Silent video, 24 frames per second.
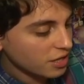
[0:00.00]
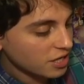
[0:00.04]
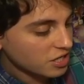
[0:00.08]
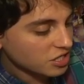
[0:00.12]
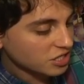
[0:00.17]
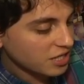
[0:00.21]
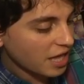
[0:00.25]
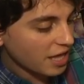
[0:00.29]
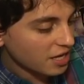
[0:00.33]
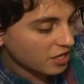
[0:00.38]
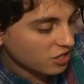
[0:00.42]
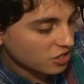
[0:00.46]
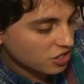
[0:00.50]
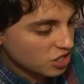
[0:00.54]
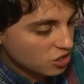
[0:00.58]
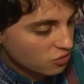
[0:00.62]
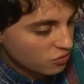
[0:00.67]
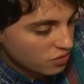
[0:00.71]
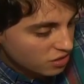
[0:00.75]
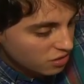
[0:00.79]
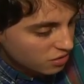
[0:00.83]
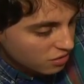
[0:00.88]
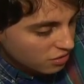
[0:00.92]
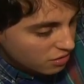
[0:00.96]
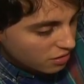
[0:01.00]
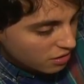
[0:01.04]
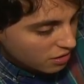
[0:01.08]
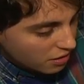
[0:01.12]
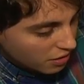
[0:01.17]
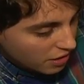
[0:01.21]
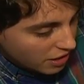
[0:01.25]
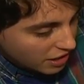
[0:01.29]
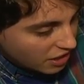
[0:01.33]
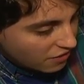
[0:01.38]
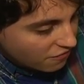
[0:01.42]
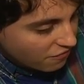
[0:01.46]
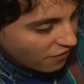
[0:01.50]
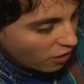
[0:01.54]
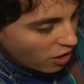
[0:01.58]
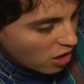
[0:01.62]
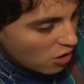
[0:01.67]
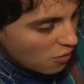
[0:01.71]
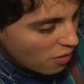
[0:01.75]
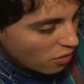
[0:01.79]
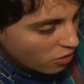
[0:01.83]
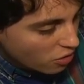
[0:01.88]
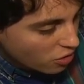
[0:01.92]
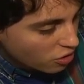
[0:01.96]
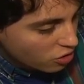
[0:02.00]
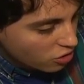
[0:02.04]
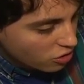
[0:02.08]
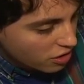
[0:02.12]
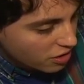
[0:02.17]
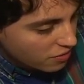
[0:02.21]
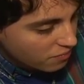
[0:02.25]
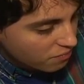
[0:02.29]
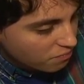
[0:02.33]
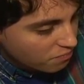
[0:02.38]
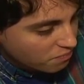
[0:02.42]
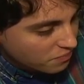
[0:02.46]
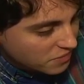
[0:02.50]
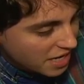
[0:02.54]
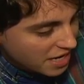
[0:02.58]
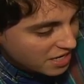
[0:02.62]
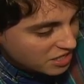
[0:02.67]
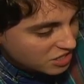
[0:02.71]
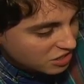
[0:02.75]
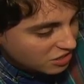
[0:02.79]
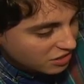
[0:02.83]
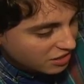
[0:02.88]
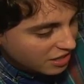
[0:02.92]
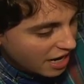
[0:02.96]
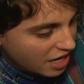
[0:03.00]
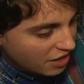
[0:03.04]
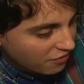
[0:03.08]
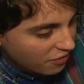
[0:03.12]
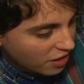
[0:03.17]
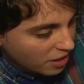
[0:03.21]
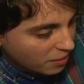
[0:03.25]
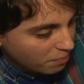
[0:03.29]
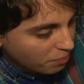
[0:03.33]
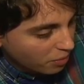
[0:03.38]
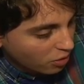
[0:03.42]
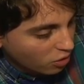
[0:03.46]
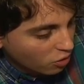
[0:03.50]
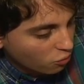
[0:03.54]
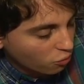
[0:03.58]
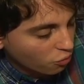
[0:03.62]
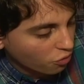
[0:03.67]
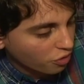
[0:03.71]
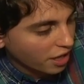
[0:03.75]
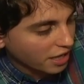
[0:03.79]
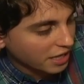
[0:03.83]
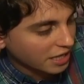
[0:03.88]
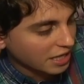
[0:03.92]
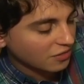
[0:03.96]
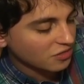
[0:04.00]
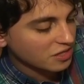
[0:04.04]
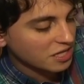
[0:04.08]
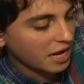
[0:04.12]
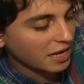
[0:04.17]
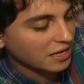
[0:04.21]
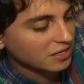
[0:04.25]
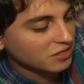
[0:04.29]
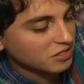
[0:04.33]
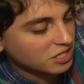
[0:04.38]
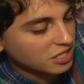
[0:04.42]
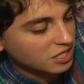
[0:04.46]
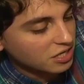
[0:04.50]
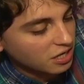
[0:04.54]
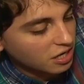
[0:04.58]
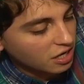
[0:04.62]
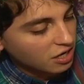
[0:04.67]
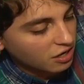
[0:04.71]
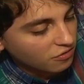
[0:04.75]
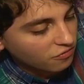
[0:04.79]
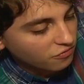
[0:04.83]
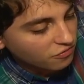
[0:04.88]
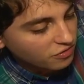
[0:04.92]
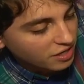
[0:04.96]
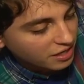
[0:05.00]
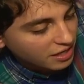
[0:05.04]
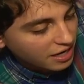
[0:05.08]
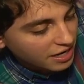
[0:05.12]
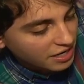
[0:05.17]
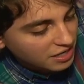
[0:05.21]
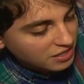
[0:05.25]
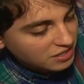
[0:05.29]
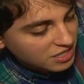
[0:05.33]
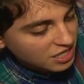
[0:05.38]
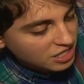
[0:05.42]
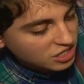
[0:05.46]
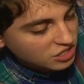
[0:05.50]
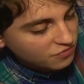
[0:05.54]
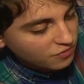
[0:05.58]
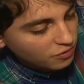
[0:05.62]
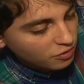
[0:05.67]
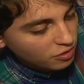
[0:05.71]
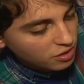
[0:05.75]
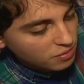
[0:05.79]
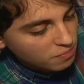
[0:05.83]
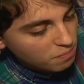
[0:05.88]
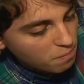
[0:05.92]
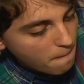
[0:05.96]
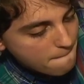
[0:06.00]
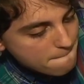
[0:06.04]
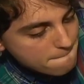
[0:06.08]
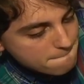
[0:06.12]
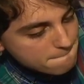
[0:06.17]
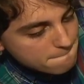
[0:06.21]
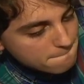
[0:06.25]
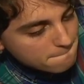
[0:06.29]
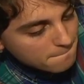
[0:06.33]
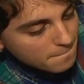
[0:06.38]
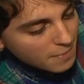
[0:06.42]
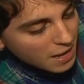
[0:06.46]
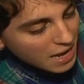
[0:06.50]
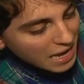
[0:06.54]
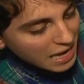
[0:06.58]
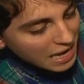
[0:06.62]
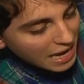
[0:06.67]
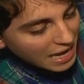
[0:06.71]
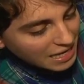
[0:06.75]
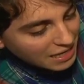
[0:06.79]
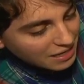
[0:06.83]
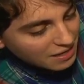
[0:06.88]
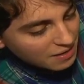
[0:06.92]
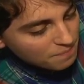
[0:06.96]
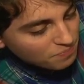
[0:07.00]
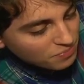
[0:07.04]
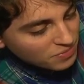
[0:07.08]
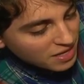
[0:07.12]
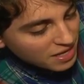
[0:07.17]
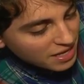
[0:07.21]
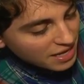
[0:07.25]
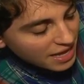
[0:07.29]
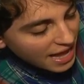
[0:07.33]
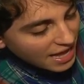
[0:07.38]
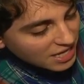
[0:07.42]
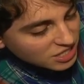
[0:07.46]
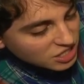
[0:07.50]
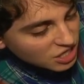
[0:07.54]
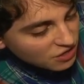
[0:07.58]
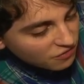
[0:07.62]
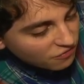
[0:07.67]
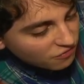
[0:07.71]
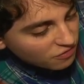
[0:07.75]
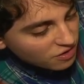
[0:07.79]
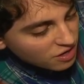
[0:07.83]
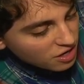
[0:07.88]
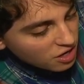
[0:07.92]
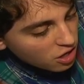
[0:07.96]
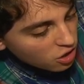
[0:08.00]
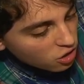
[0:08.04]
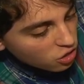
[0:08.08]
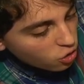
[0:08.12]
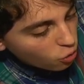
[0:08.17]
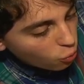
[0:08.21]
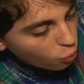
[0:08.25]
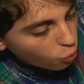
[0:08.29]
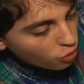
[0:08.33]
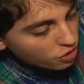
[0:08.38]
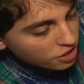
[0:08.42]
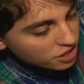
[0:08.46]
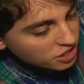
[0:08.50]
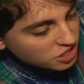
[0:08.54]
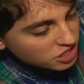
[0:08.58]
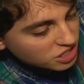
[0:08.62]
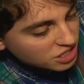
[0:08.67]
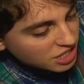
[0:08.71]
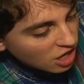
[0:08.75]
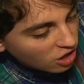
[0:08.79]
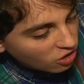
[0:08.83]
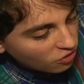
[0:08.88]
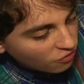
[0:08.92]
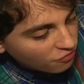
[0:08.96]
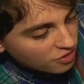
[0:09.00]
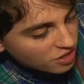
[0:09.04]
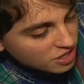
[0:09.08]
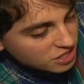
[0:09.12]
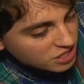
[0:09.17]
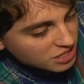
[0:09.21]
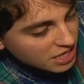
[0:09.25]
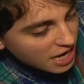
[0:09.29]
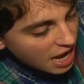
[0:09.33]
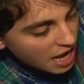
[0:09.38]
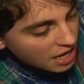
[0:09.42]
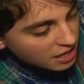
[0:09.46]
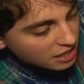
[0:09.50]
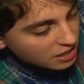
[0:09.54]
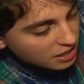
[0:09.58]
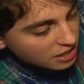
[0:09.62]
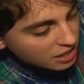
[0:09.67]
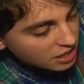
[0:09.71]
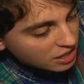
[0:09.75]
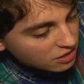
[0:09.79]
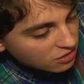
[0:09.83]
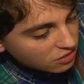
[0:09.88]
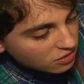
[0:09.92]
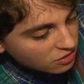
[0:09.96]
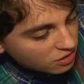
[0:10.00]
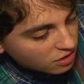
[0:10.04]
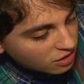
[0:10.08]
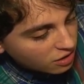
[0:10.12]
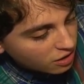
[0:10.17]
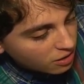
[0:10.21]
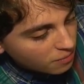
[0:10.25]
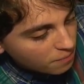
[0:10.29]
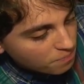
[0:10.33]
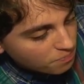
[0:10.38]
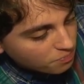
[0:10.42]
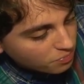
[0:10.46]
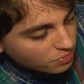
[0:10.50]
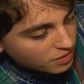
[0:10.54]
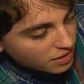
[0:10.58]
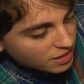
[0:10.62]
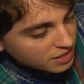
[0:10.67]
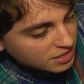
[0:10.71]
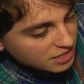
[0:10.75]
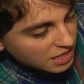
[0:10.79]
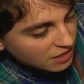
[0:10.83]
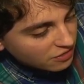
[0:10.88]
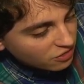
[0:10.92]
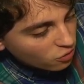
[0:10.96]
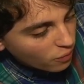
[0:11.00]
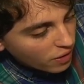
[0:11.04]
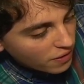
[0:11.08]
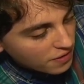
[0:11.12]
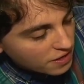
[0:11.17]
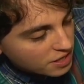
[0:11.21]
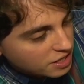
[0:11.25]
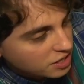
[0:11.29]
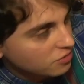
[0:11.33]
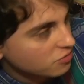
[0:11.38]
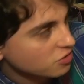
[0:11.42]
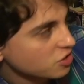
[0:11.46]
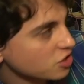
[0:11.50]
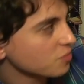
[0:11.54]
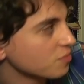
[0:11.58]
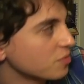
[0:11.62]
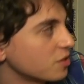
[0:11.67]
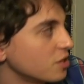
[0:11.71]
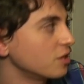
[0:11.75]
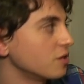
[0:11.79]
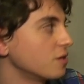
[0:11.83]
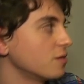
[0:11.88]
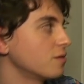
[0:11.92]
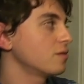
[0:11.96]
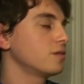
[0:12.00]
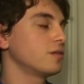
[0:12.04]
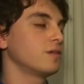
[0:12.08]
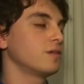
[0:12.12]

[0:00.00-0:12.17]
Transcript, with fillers: aesthetic to it. Like it very well could taste kind of like burned wood. I get the idea of it kind of tastes very like as if the wood itself is not in the it's not the way that it used to be.